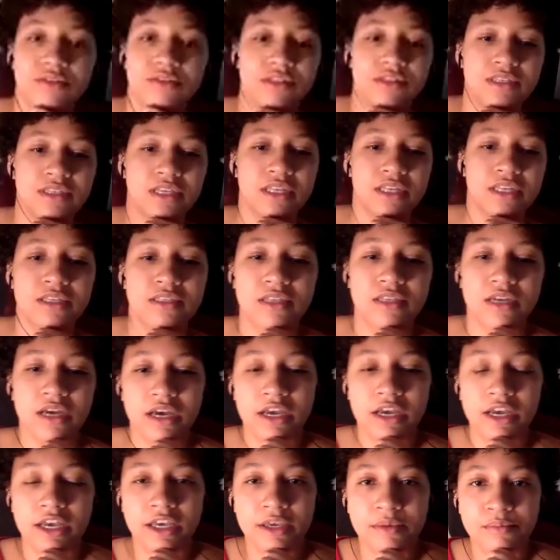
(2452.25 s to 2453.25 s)
take this
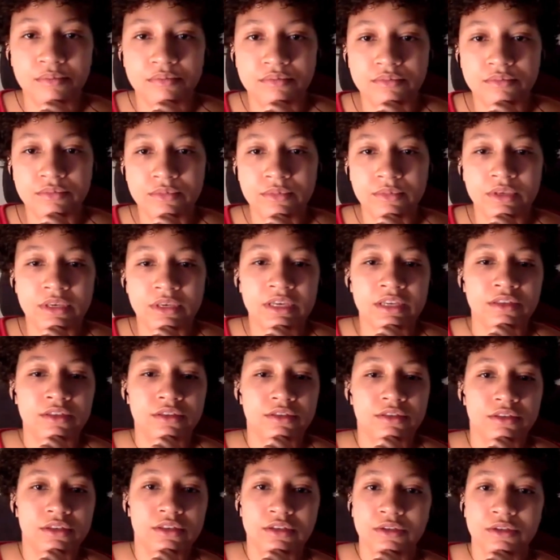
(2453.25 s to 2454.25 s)
time, get
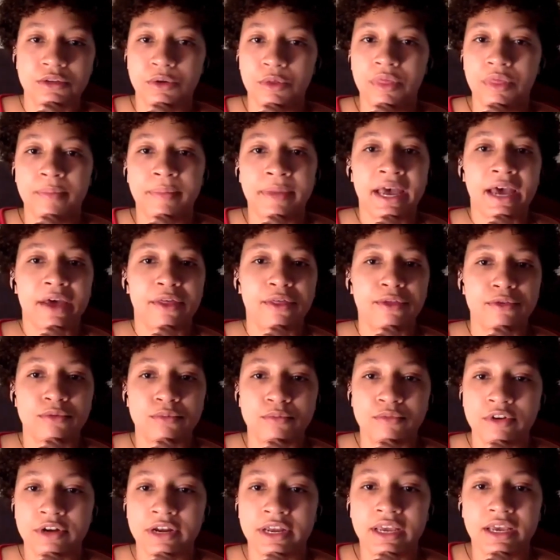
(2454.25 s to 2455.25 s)
bathroom
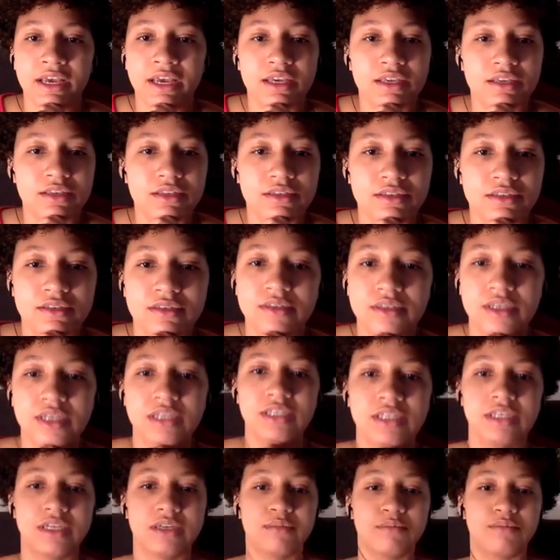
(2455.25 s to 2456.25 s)
break,
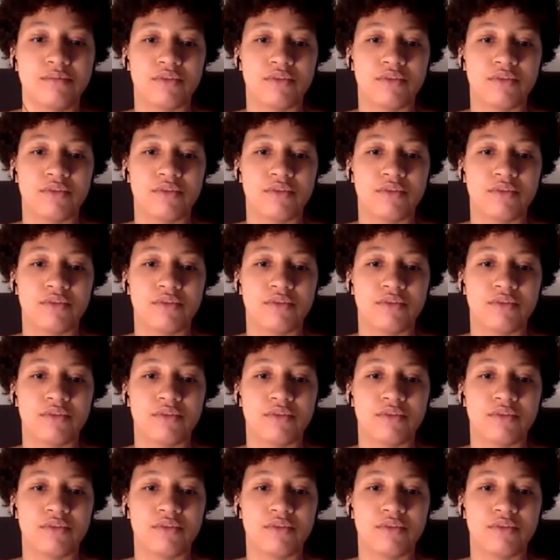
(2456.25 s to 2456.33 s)
decompress.